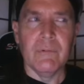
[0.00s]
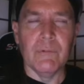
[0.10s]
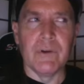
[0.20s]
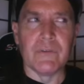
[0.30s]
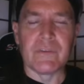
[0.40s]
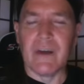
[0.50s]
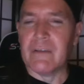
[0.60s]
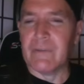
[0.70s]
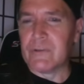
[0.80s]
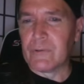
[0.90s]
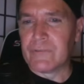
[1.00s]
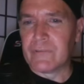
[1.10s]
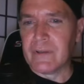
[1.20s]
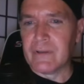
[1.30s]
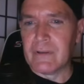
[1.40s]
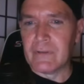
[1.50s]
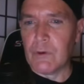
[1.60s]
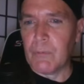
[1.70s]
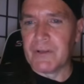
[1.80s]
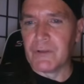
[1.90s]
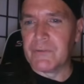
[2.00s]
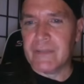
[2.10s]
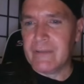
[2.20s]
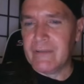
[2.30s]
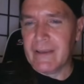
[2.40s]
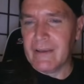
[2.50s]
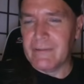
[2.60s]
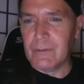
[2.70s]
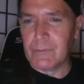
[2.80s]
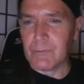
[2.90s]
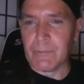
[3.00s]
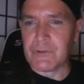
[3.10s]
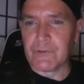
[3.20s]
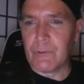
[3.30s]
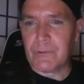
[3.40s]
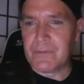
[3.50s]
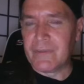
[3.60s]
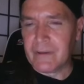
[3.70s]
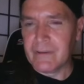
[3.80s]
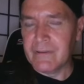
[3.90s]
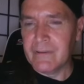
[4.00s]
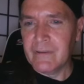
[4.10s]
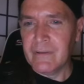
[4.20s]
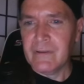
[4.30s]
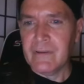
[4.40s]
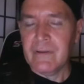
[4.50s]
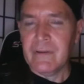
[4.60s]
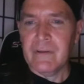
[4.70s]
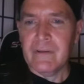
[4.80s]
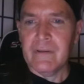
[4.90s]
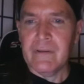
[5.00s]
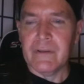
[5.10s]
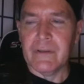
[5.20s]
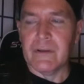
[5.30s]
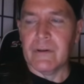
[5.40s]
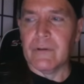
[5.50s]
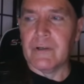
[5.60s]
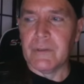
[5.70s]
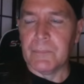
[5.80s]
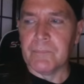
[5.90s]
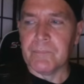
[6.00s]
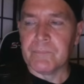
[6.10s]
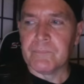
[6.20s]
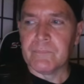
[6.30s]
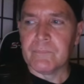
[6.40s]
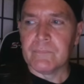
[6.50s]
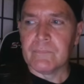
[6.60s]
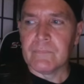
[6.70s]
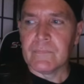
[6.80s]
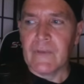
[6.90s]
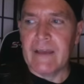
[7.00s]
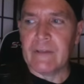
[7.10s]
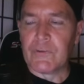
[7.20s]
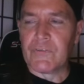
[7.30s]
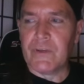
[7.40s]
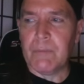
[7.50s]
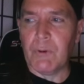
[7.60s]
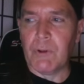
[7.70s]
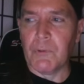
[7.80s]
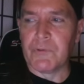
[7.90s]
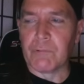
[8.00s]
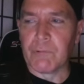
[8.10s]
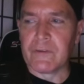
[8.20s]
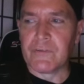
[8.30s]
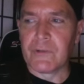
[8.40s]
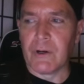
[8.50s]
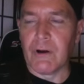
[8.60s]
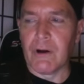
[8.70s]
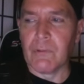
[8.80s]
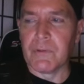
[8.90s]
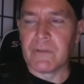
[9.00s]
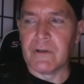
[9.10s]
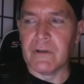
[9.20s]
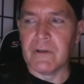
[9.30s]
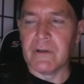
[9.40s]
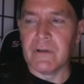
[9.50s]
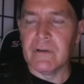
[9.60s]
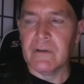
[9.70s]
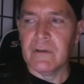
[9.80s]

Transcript: was kind of interesting because nobody else did that. It was very much its own thing. You know, um and their symbol was the red star with uh